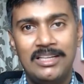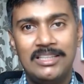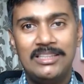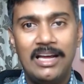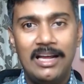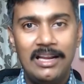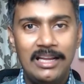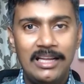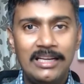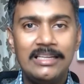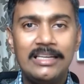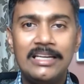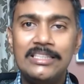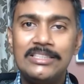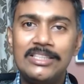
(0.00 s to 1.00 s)
The
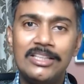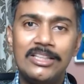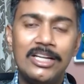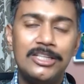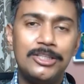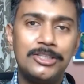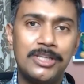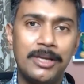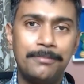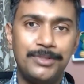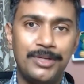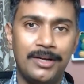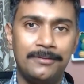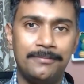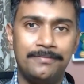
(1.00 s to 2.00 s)
link is in the
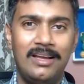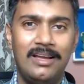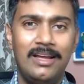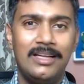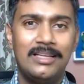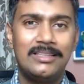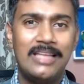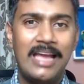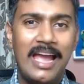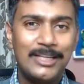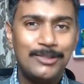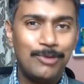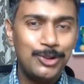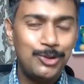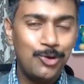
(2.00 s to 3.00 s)
description.
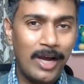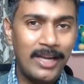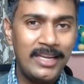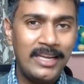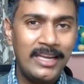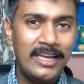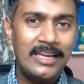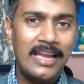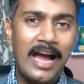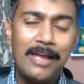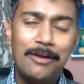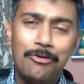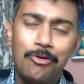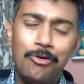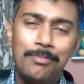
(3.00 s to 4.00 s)
Thanks for joining in.
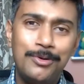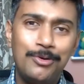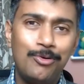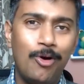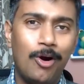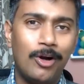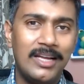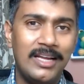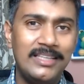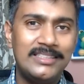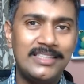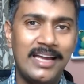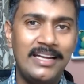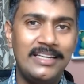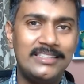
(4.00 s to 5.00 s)
I hope you got
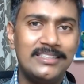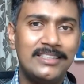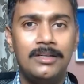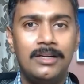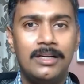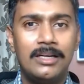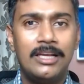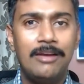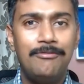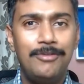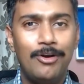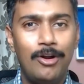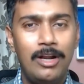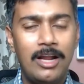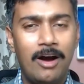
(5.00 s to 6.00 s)
insights. Give
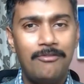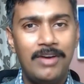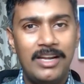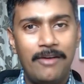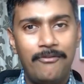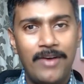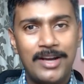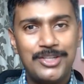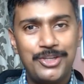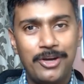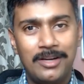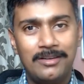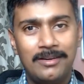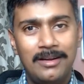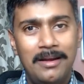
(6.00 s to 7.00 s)
your love and
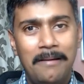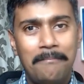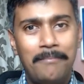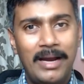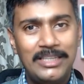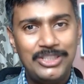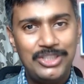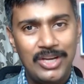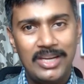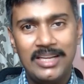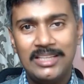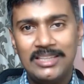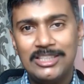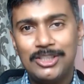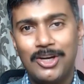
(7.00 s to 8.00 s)
affection by
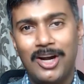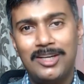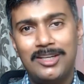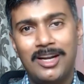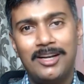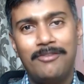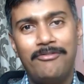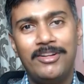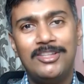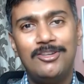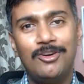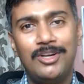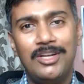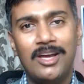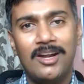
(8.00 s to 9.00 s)
sharing this content with
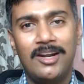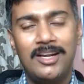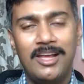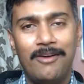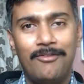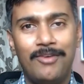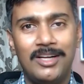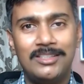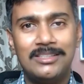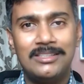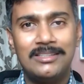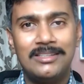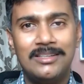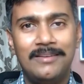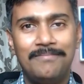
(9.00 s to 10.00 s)
your near and dear ones.
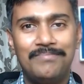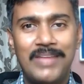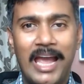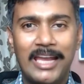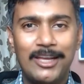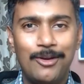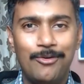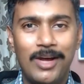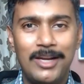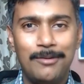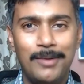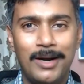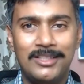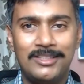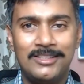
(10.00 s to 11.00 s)
Thank you very
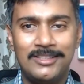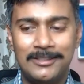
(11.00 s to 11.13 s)
much.